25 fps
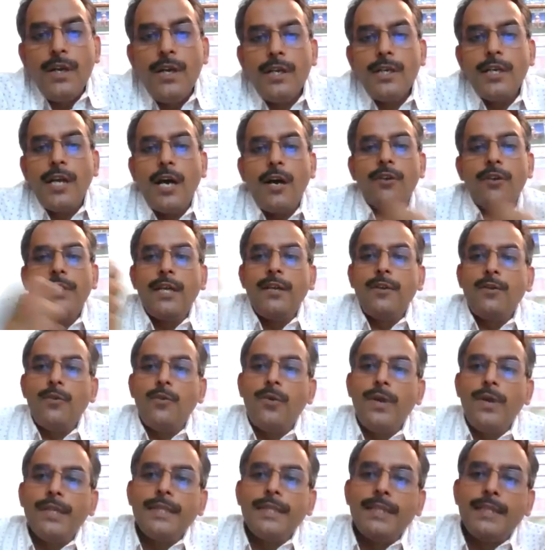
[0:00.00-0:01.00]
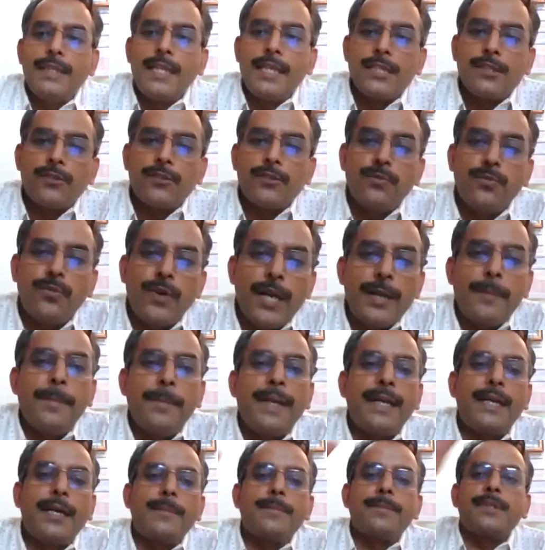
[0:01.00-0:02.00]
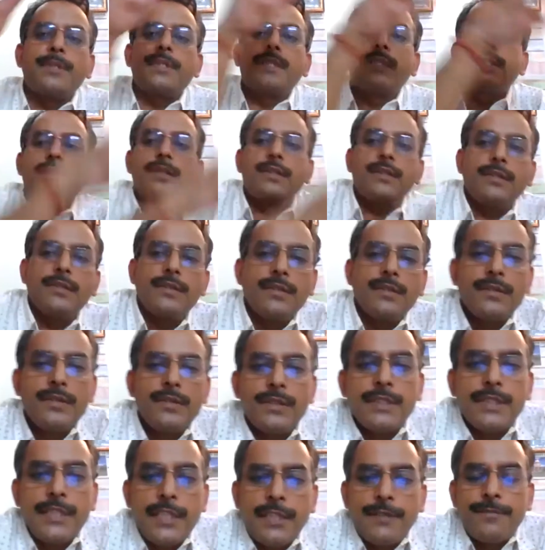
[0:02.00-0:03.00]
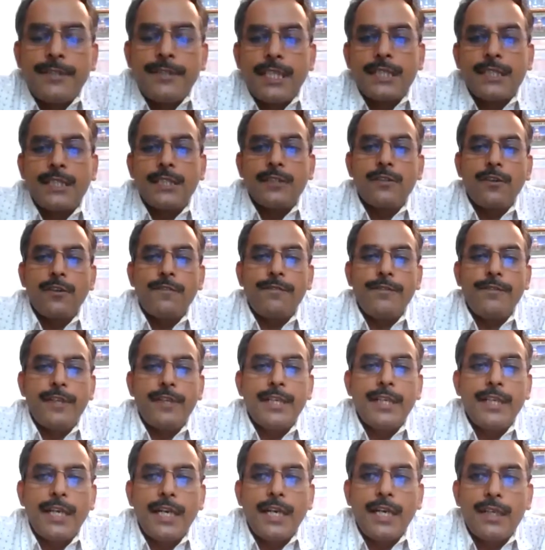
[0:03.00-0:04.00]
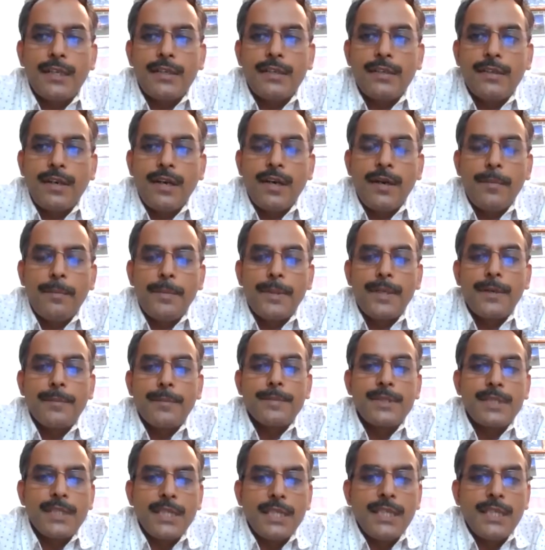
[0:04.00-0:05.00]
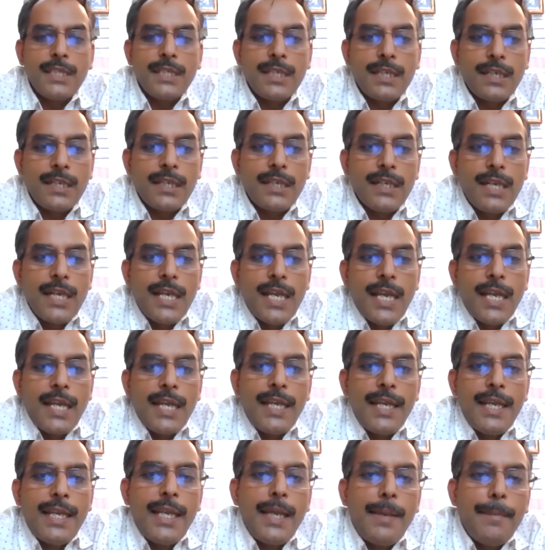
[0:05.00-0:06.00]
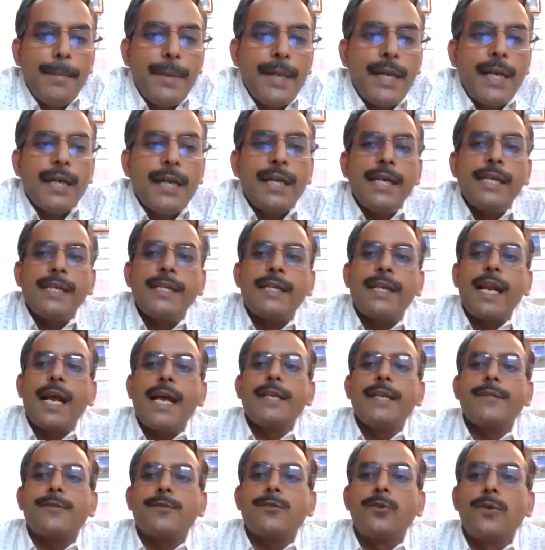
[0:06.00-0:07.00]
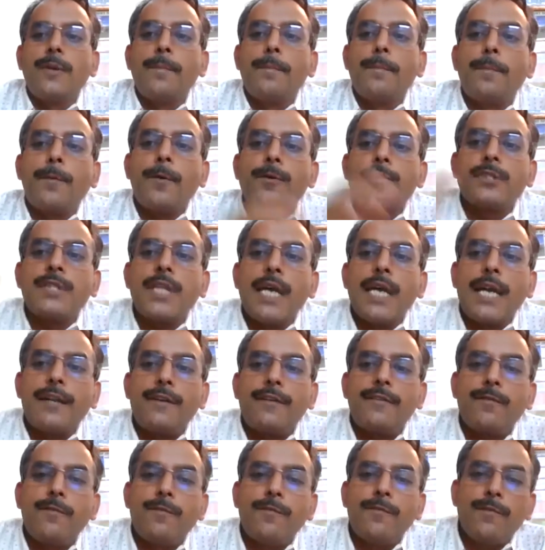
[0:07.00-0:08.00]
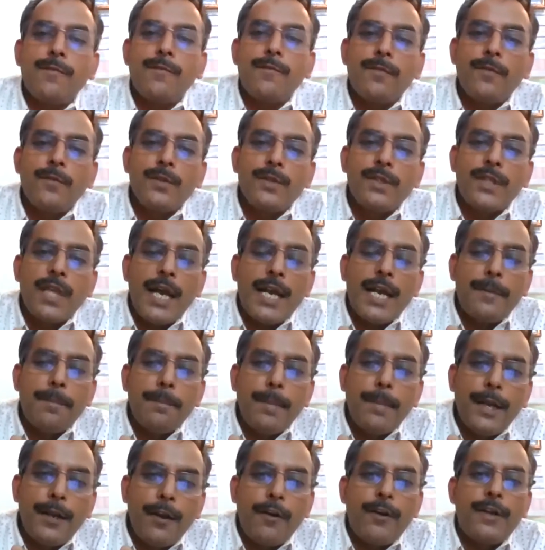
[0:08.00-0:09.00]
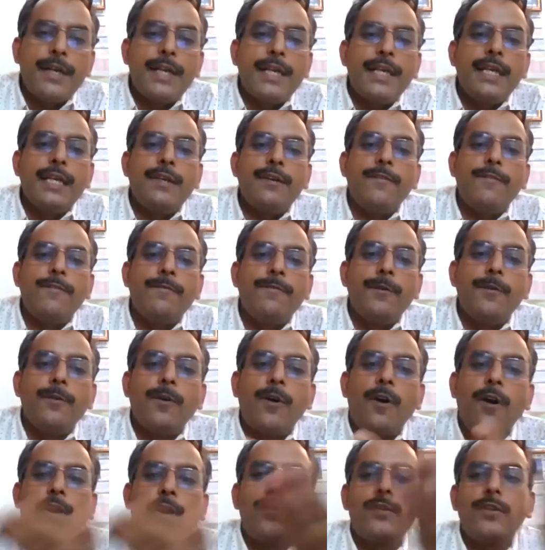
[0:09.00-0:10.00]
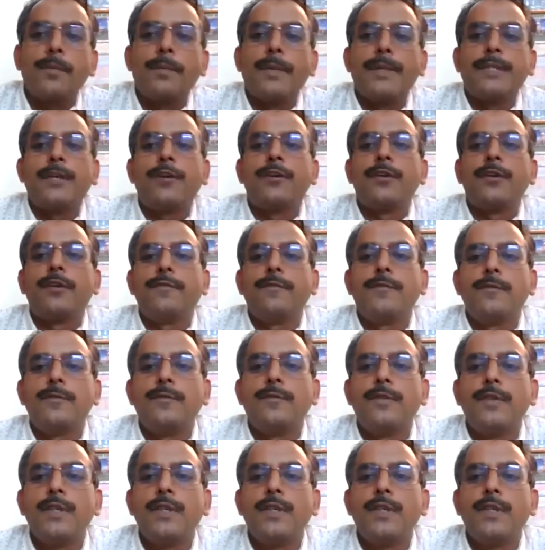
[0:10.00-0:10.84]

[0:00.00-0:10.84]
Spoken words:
Now then, when this one becomes Chief Justice of India, becomes senior, he immediately tries to impose that minority view on the majority view.